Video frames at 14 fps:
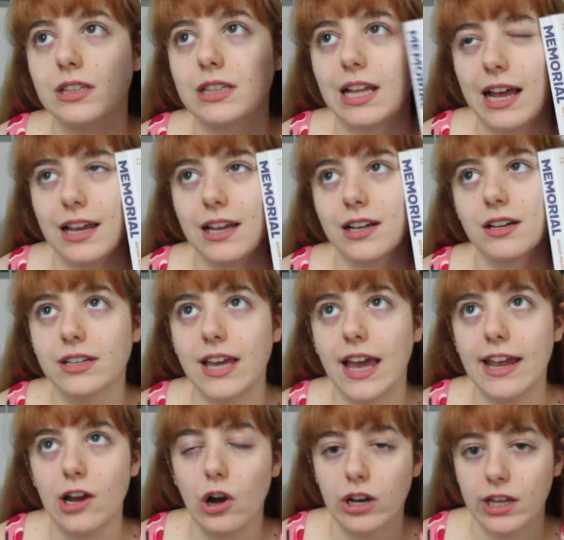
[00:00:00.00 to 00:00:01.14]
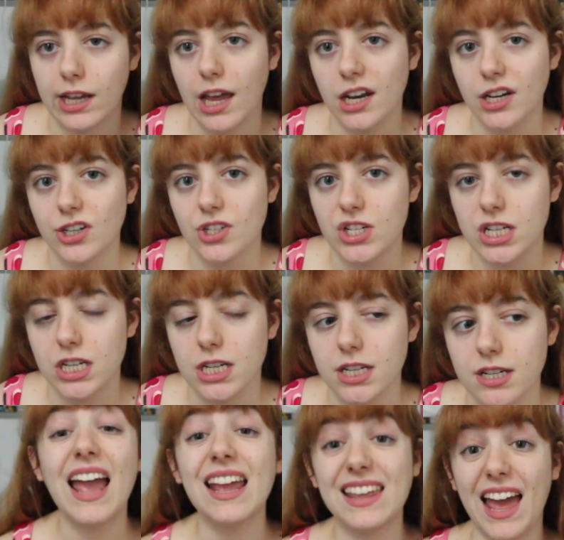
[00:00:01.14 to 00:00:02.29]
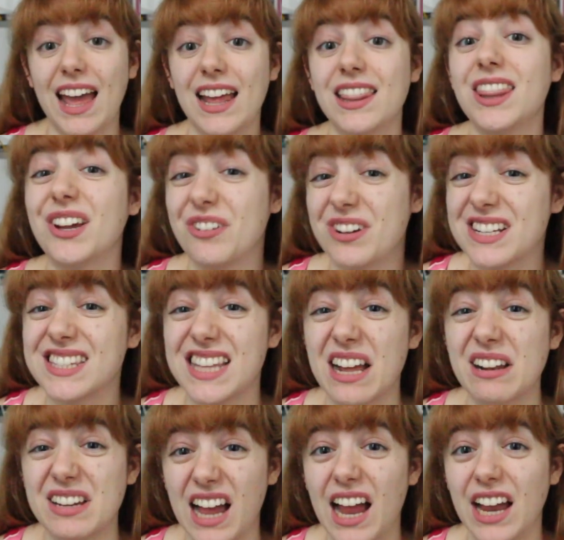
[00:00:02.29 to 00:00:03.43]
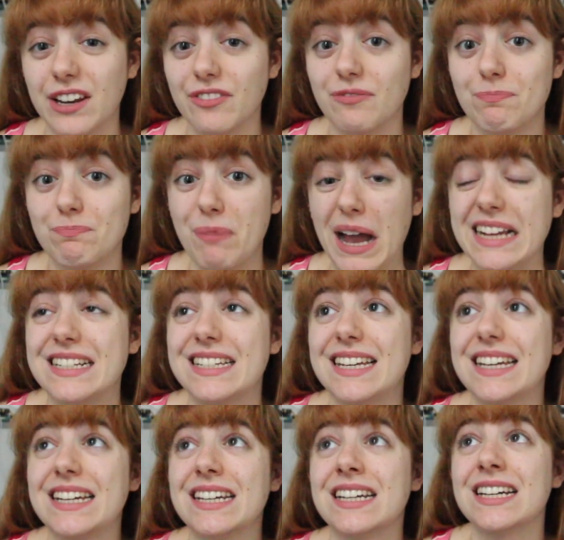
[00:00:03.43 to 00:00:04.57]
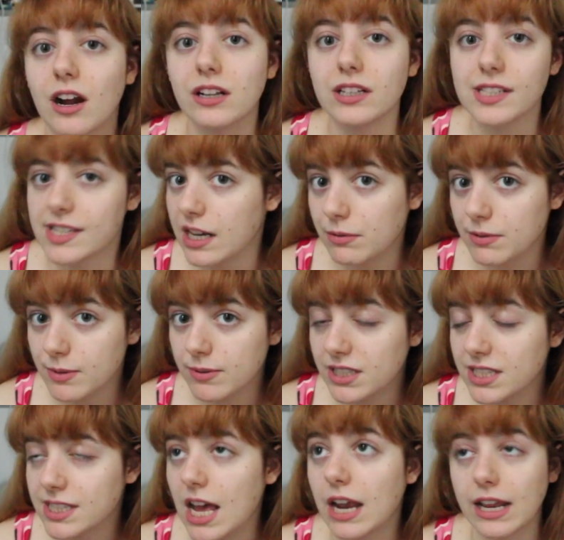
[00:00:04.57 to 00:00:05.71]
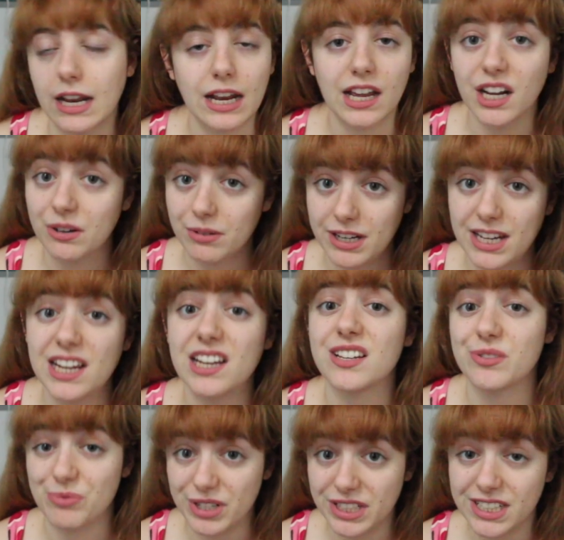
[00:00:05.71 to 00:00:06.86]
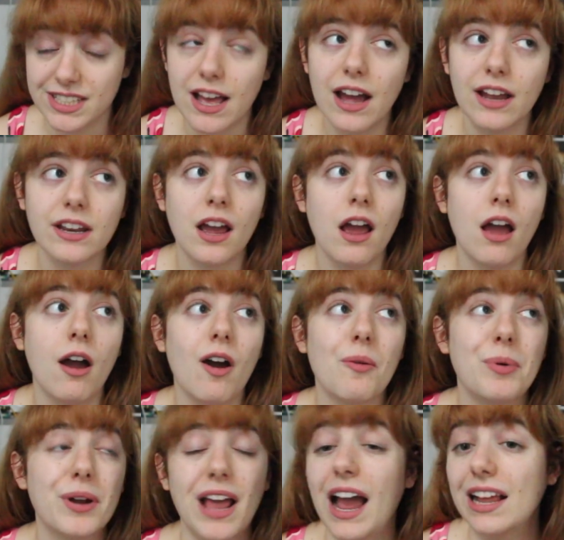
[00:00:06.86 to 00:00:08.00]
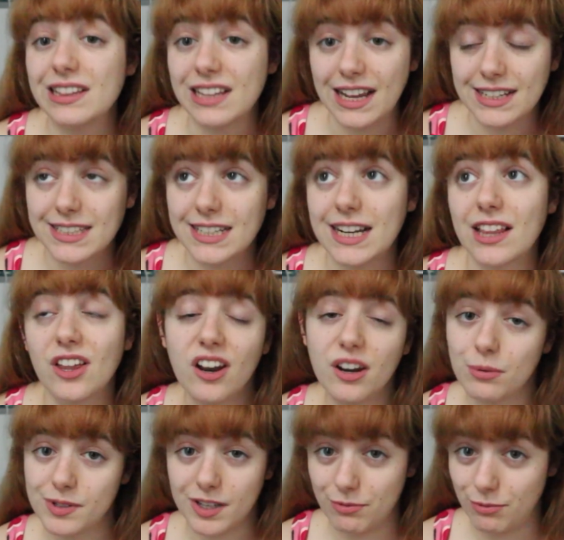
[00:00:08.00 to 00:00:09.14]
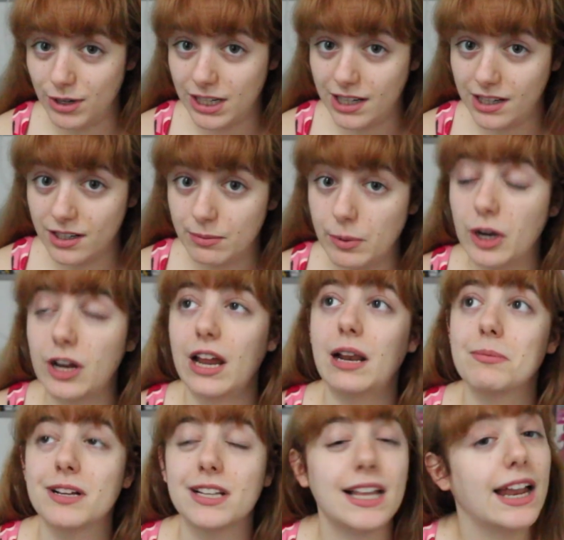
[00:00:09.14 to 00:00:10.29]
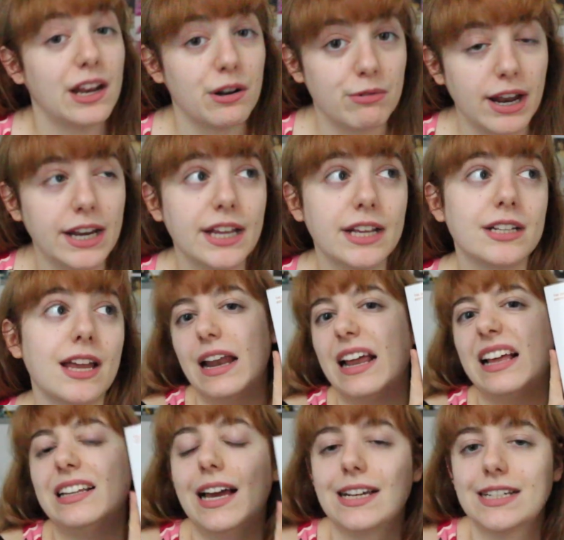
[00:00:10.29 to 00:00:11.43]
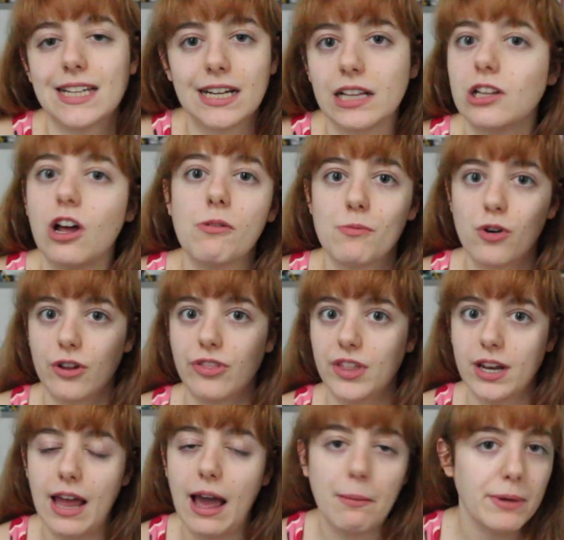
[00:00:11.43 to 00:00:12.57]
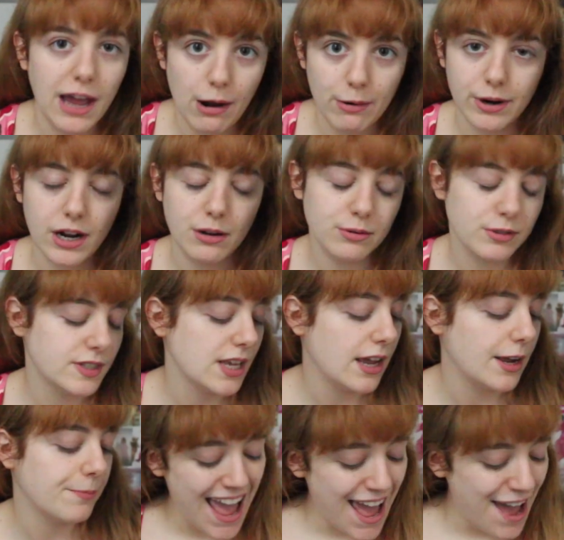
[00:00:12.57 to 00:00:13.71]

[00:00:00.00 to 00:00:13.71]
like chaotic energy. Again, there is that kind of biting. Carly said it was really sad, and I agree, it is really sad. But I liked it. I thought it was a really good book, and I'm glad I read it. And I liked it a lot more than Happy Hour, I would say.